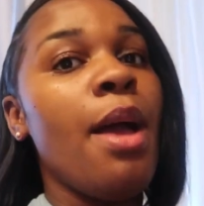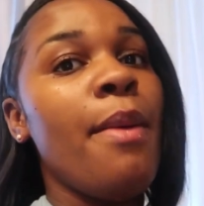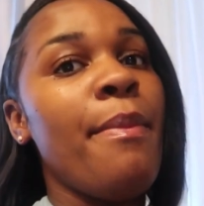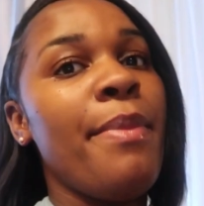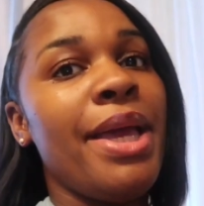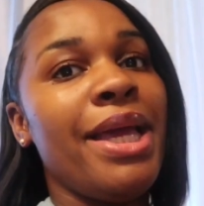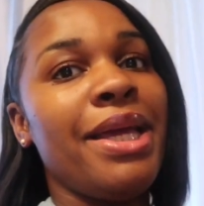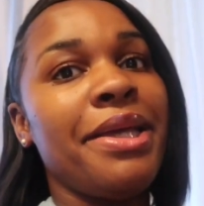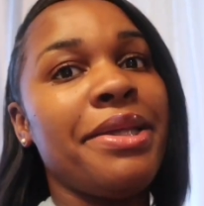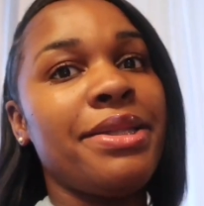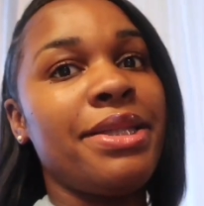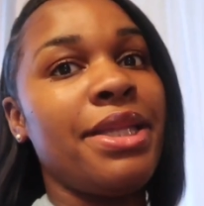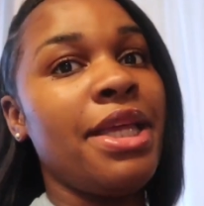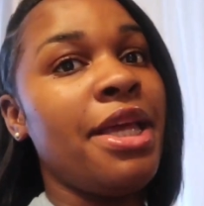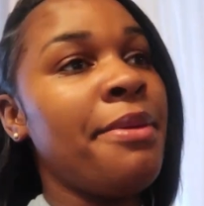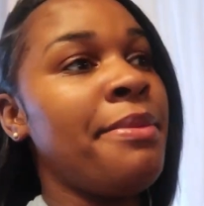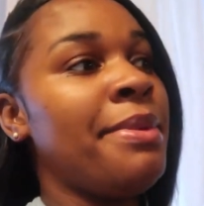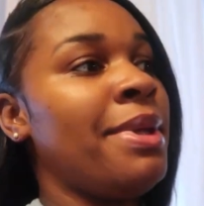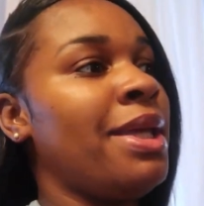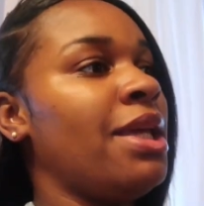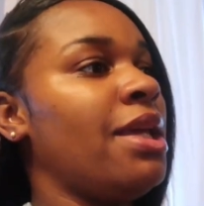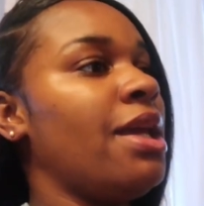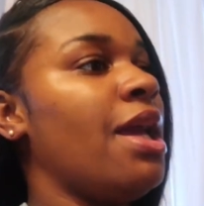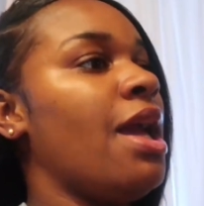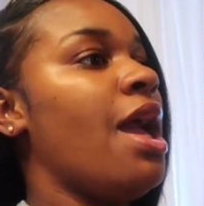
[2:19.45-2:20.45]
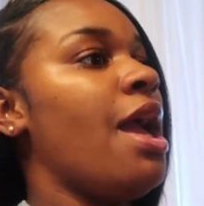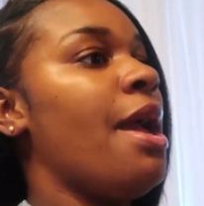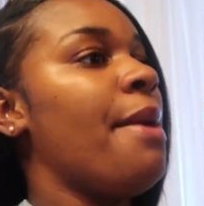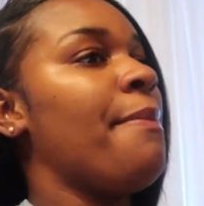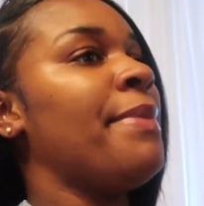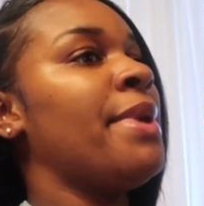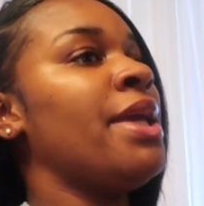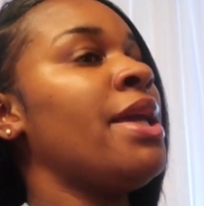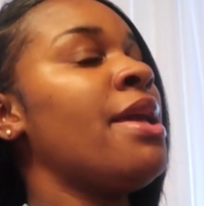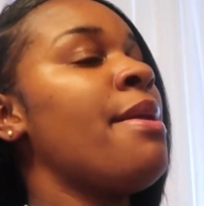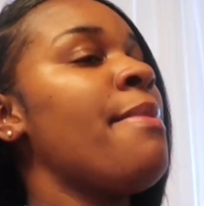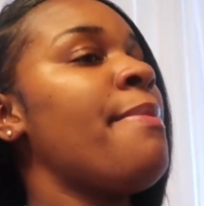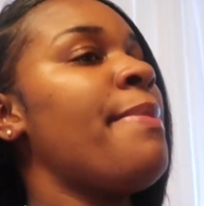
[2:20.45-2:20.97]
pandemic.
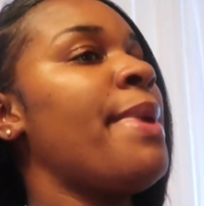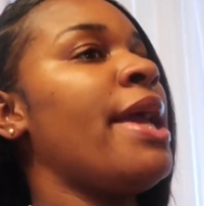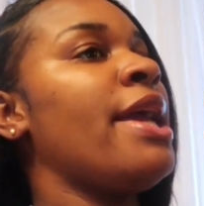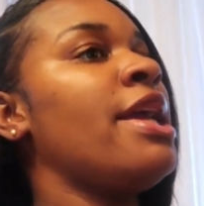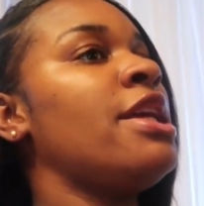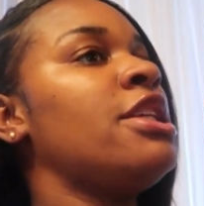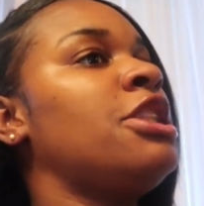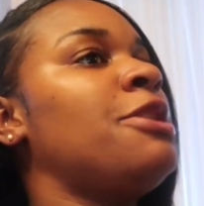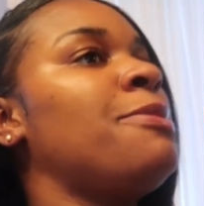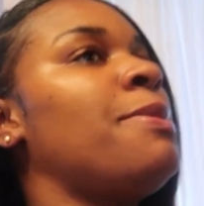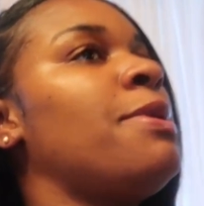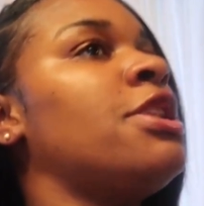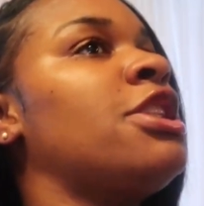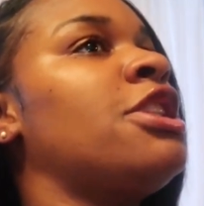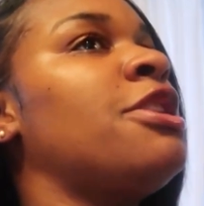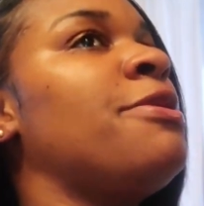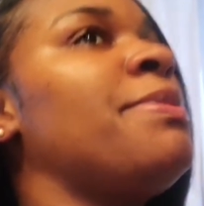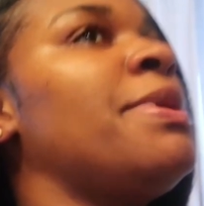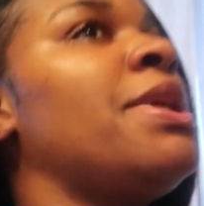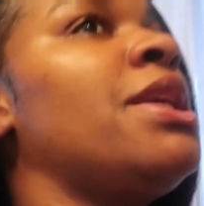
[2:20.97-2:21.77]
Me and Bae supposed to